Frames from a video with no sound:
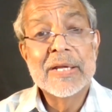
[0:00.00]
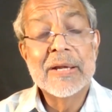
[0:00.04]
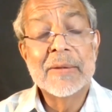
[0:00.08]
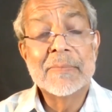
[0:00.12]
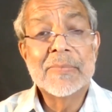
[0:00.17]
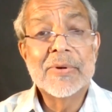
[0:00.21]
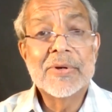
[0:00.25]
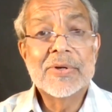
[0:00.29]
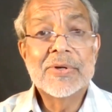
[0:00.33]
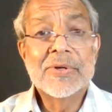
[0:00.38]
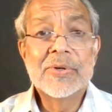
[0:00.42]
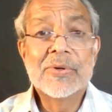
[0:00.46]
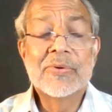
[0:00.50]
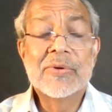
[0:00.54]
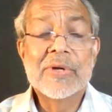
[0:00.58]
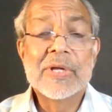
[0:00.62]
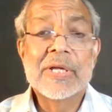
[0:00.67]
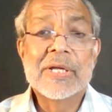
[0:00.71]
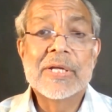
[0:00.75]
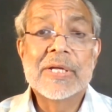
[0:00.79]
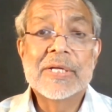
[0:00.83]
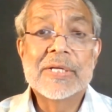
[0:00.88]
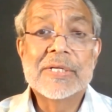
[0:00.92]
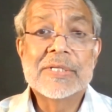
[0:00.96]
Number two
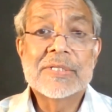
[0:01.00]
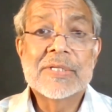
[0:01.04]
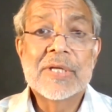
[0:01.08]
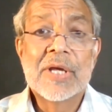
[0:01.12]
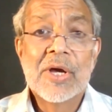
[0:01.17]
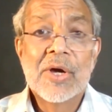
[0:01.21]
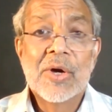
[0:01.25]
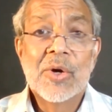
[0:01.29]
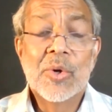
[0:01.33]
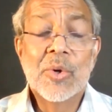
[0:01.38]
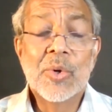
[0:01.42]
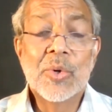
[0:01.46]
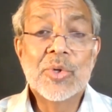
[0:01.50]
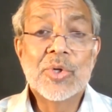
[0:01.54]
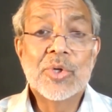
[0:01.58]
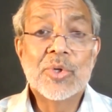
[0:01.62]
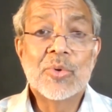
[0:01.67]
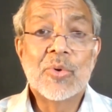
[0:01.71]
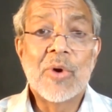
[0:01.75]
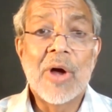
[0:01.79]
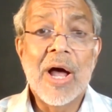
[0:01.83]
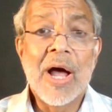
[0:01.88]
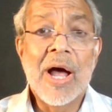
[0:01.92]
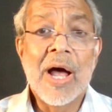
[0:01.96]
is Who
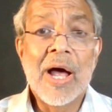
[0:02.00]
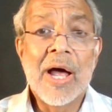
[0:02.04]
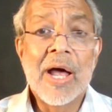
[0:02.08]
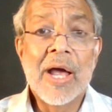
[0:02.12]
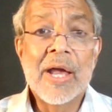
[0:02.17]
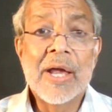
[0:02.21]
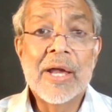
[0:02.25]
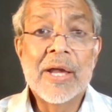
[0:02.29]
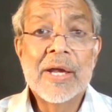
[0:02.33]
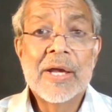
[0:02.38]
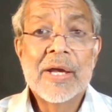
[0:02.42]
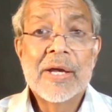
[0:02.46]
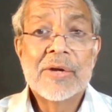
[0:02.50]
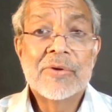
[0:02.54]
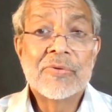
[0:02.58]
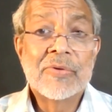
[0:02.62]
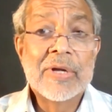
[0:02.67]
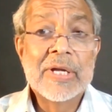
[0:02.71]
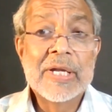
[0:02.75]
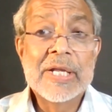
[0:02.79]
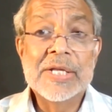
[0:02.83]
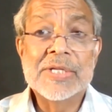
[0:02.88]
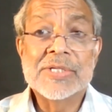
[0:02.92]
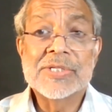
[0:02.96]
do I
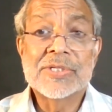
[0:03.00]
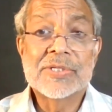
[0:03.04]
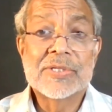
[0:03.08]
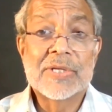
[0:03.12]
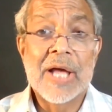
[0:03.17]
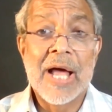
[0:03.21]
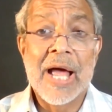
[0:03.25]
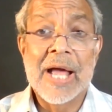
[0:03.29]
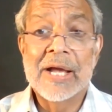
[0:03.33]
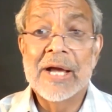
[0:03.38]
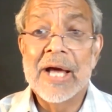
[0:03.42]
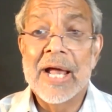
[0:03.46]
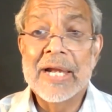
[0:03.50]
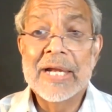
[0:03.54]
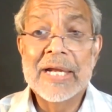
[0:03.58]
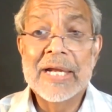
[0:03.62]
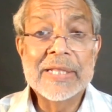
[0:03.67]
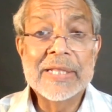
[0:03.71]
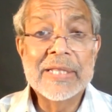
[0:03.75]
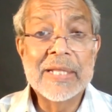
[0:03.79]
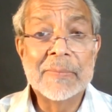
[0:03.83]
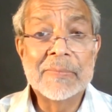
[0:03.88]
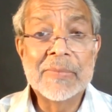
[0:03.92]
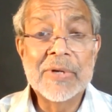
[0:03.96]
release? I to
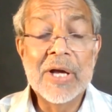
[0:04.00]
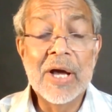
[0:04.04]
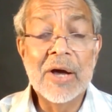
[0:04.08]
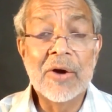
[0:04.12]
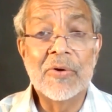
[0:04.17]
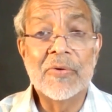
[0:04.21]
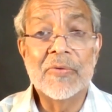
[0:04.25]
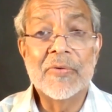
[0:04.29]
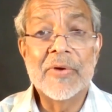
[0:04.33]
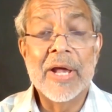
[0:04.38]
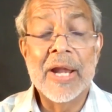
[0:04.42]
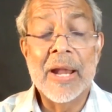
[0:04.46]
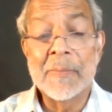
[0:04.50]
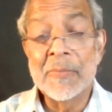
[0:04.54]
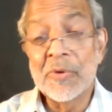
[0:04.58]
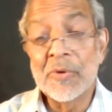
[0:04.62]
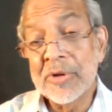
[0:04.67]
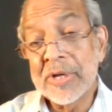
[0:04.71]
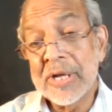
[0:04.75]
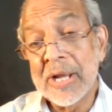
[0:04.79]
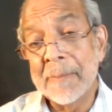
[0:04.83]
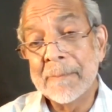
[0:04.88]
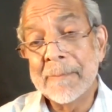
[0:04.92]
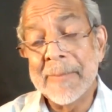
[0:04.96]
let them go. And I'm
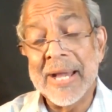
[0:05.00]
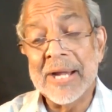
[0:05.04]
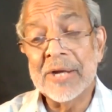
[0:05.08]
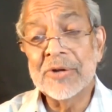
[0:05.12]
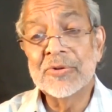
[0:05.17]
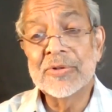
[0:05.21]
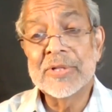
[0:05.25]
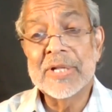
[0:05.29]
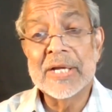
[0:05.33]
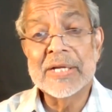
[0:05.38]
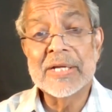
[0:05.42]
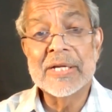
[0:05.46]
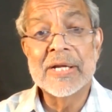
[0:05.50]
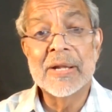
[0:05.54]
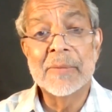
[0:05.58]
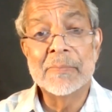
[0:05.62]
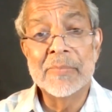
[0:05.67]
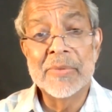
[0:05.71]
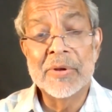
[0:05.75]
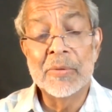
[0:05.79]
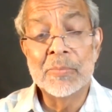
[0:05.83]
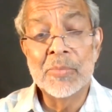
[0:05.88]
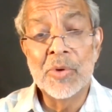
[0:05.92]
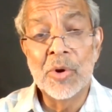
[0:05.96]
going to come back to that in a
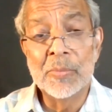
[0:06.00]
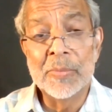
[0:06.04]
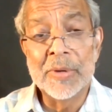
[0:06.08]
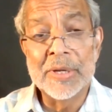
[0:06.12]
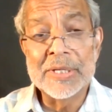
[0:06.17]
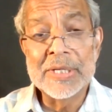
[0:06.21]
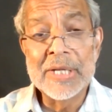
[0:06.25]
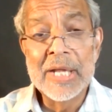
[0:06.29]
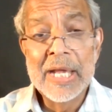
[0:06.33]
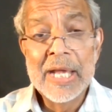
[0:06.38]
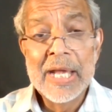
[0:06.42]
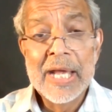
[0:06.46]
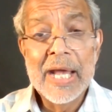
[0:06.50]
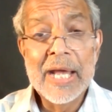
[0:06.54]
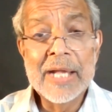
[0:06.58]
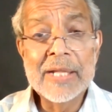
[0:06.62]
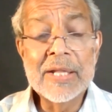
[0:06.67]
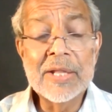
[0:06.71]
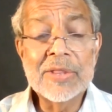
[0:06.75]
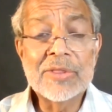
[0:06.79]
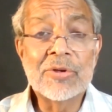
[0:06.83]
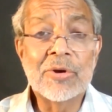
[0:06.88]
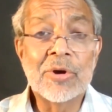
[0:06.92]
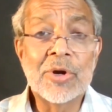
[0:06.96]
m- moment. Okay.
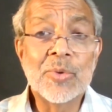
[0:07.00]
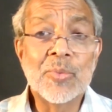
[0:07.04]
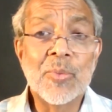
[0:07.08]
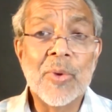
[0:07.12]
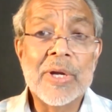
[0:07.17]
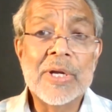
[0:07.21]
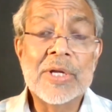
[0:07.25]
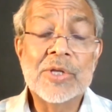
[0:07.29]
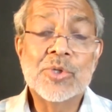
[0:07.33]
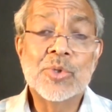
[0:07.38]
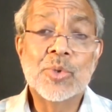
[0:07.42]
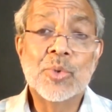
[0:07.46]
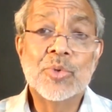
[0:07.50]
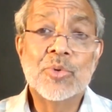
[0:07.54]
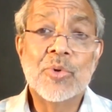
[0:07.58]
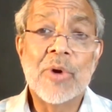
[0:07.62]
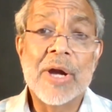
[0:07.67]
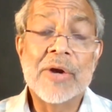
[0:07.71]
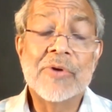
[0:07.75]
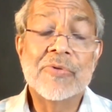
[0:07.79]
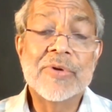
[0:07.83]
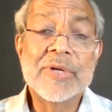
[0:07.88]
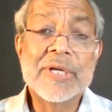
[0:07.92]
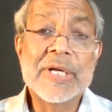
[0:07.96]
And the third one is, who do
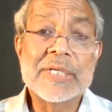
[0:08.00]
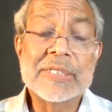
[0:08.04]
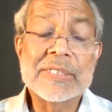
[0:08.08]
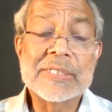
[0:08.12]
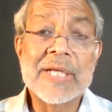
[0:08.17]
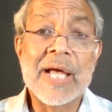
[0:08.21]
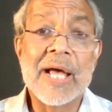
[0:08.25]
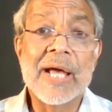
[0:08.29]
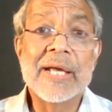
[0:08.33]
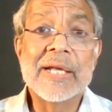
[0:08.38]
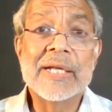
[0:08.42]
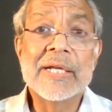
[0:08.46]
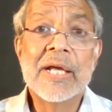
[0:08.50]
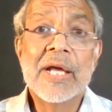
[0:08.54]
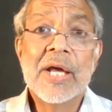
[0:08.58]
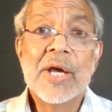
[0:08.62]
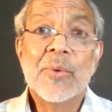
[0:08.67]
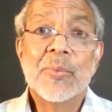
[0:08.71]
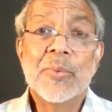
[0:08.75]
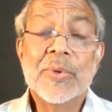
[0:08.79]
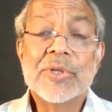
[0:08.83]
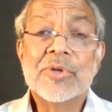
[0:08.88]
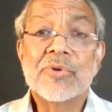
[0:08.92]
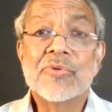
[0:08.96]
I reassign
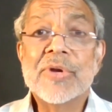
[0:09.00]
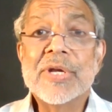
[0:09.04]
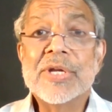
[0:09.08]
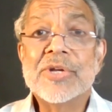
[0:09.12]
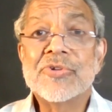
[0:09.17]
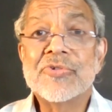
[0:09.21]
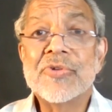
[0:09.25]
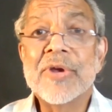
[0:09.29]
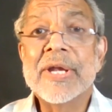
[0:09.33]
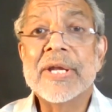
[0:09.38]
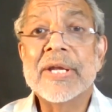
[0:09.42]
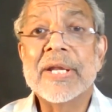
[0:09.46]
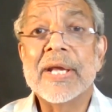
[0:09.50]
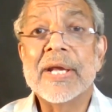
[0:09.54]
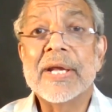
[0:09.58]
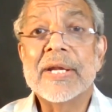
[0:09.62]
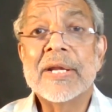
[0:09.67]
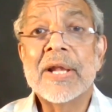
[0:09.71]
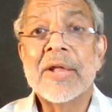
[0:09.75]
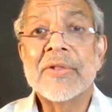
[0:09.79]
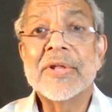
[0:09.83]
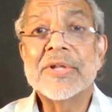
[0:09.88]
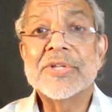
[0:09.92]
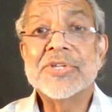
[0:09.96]
with retraining?
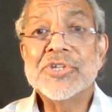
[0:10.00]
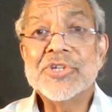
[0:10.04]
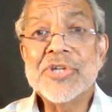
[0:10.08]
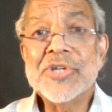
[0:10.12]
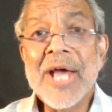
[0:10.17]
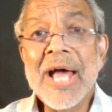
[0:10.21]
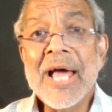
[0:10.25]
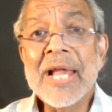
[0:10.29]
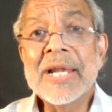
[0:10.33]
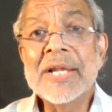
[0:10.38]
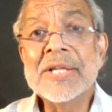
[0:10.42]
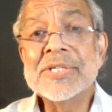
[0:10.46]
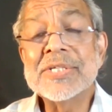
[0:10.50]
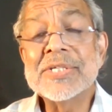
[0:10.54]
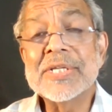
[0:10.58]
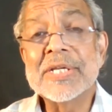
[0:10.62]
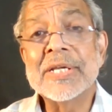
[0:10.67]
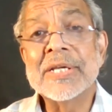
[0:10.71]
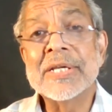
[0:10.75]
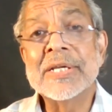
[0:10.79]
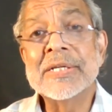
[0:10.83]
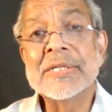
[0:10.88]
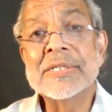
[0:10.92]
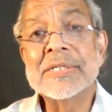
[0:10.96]
Now, the challenge
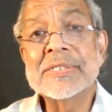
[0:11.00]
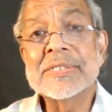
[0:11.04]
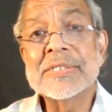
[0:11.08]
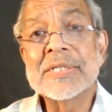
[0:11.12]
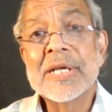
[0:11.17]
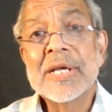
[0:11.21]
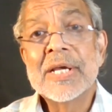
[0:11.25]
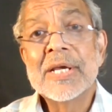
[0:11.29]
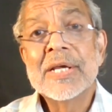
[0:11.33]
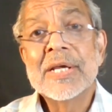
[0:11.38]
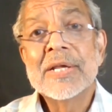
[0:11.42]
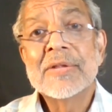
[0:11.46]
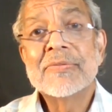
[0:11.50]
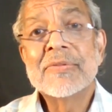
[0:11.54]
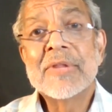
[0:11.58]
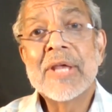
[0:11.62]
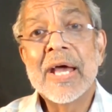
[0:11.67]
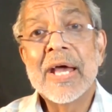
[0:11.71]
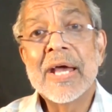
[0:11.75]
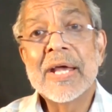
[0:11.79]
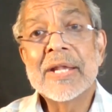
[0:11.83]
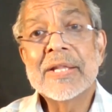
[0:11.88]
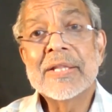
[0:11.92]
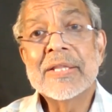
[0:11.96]
is
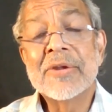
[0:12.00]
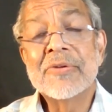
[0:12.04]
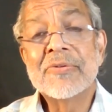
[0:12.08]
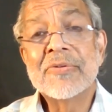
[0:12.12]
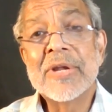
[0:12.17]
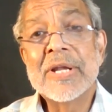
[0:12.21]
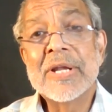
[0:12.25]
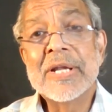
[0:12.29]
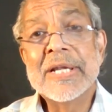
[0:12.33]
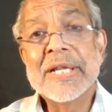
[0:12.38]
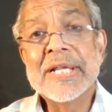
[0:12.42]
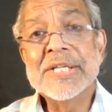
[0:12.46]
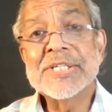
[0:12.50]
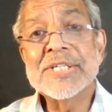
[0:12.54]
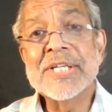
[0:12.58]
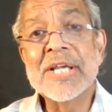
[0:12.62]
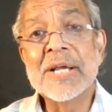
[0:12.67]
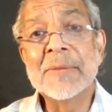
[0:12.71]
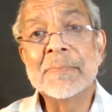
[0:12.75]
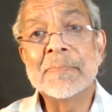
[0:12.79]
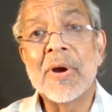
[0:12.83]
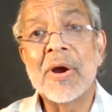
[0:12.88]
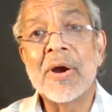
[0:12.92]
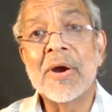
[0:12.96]
that the
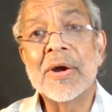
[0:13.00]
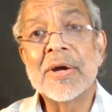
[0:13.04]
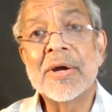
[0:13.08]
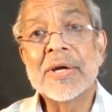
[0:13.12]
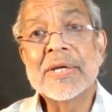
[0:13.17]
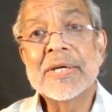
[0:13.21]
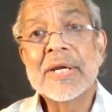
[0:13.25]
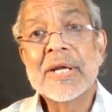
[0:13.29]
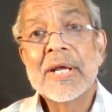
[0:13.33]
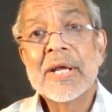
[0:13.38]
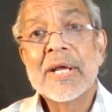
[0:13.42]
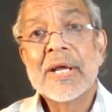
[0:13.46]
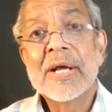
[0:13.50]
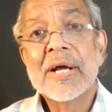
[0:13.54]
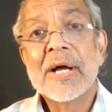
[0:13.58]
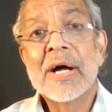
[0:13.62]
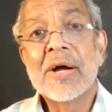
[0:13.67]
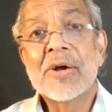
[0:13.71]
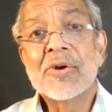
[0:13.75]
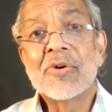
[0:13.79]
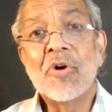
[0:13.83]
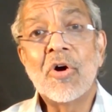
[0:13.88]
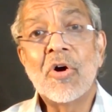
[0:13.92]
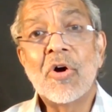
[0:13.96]
releasing part
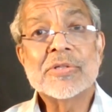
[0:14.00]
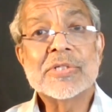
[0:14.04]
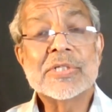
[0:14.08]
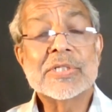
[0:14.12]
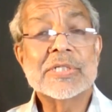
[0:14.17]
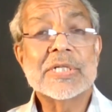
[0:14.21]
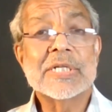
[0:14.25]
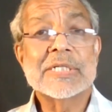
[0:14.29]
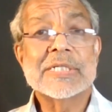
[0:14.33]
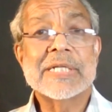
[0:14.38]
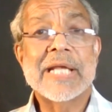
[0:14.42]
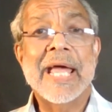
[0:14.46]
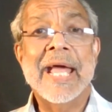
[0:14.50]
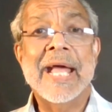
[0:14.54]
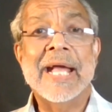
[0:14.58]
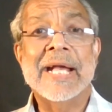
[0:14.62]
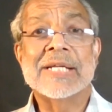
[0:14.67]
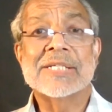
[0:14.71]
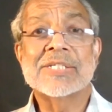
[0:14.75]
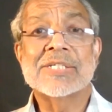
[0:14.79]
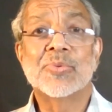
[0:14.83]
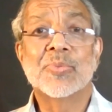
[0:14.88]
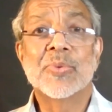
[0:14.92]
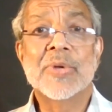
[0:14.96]
uh, causes us
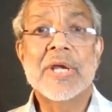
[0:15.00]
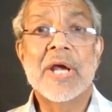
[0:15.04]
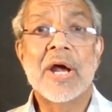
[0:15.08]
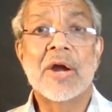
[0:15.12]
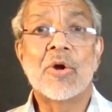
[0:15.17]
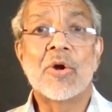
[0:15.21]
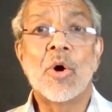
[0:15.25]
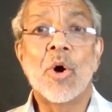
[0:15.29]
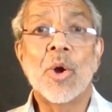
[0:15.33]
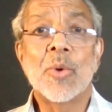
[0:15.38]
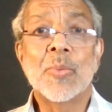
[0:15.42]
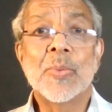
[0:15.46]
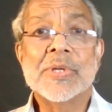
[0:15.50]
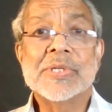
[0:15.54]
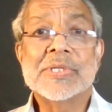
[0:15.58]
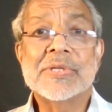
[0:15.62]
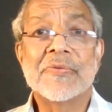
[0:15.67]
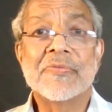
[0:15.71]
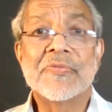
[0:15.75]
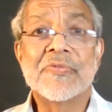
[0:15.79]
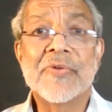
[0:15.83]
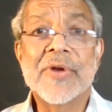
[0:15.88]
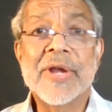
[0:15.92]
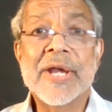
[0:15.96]
angst. We are
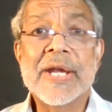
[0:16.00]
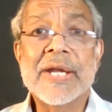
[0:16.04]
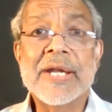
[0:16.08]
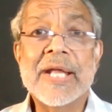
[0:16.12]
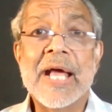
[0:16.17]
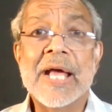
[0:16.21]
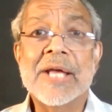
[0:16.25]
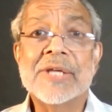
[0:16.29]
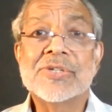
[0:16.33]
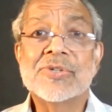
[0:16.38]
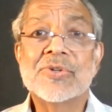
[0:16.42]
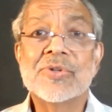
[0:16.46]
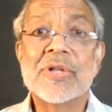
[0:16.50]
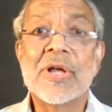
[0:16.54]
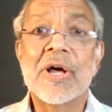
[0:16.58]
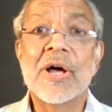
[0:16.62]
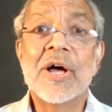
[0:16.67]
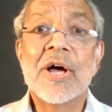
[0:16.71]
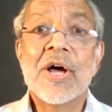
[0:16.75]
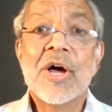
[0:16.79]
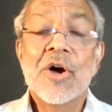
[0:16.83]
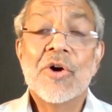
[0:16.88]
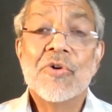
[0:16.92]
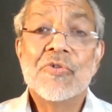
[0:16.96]
always afraid as to
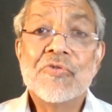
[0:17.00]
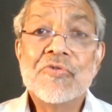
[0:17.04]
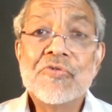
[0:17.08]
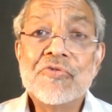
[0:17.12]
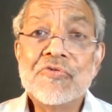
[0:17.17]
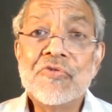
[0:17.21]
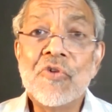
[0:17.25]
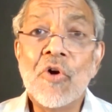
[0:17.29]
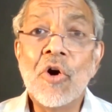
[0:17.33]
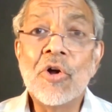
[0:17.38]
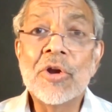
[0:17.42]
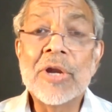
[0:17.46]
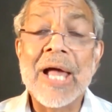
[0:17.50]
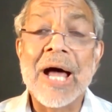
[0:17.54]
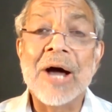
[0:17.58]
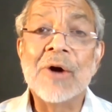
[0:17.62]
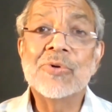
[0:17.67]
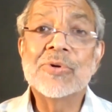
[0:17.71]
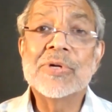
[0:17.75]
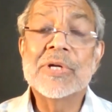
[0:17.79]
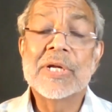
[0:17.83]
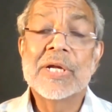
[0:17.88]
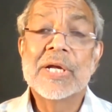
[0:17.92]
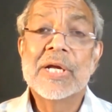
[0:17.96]
the
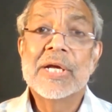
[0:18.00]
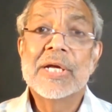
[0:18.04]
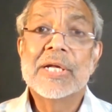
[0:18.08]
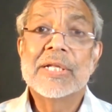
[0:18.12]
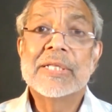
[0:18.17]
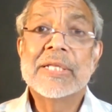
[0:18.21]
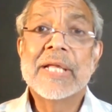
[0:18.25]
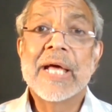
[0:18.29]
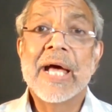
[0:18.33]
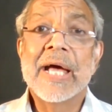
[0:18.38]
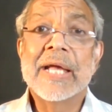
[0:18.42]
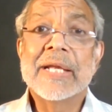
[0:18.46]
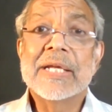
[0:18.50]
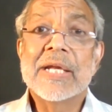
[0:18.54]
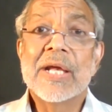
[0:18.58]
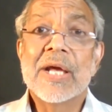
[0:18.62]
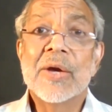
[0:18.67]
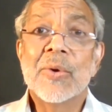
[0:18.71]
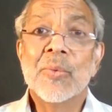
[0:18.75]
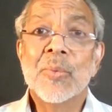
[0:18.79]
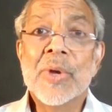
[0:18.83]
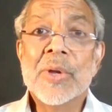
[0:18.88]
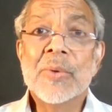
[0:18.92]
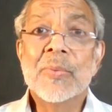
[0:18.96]
fallout that
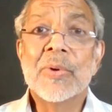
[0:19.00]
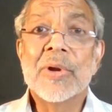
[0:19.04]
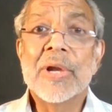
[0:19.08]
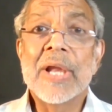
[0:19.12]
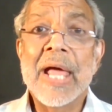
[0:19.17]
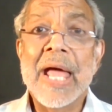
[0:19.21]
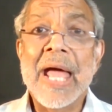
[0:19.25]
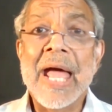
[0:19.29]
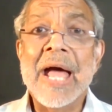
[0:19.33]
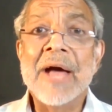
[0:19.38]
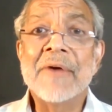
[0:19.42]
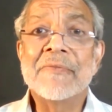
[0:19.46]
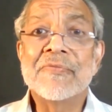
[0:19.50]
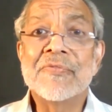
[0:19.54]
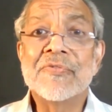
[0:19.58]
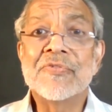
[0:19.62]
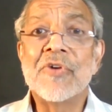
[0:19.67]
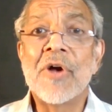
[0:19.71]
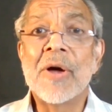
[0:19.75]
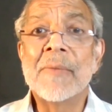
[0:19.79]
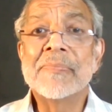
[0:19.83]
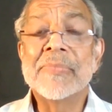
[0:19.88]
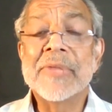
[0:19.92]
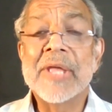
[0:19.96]
we will have
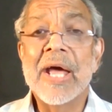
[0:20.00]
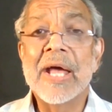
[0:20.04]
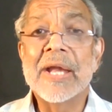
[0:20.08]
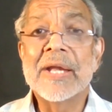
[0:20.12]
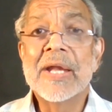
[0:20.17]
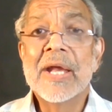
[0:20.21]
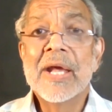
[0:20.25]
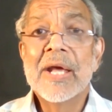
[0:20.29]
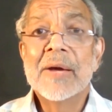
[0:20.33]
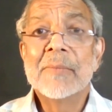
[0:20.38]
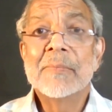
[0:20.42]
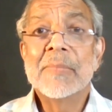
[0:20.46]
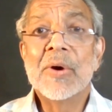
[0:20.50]
from that.